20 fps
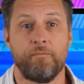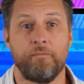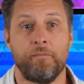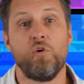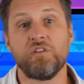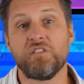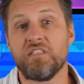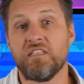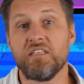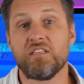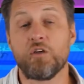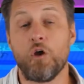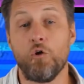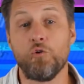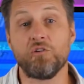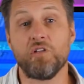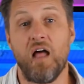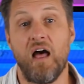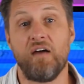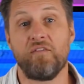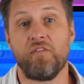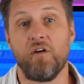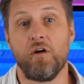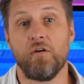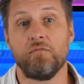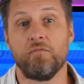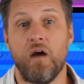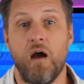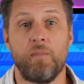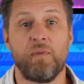Once this goes live
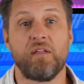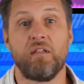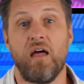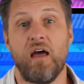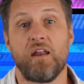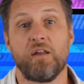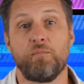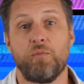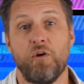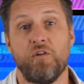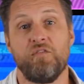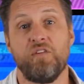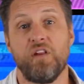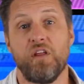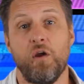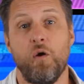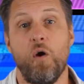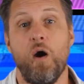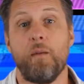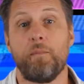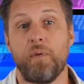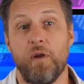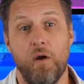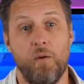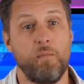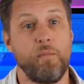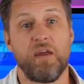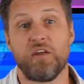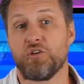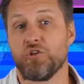though, I'll be glad to put a video up and I'll
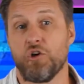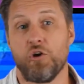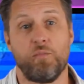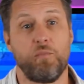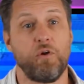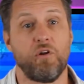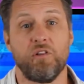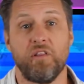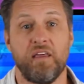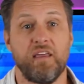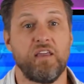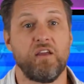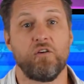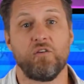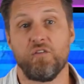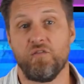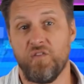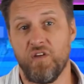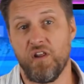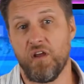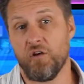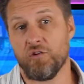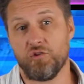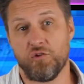make sure to put a link here in the video.